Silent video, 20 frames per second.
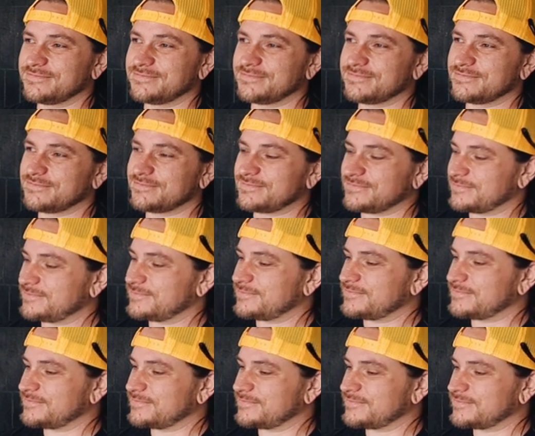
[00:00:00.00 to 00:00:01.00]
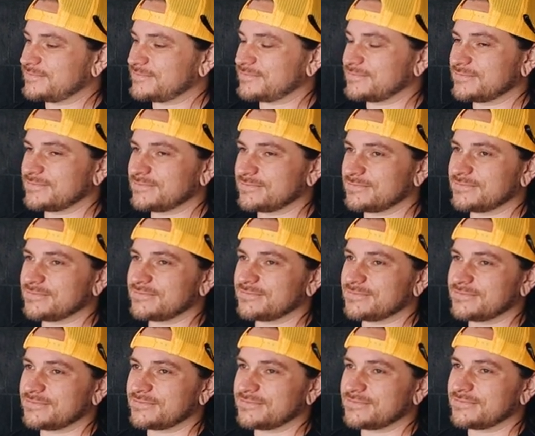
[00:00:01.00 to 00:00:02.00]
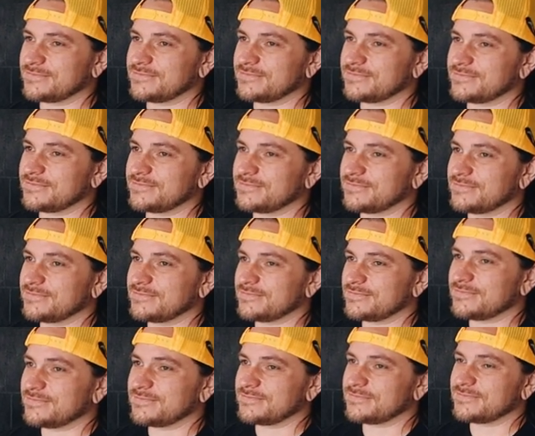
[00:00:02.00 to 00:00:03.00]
The person shown says nothing.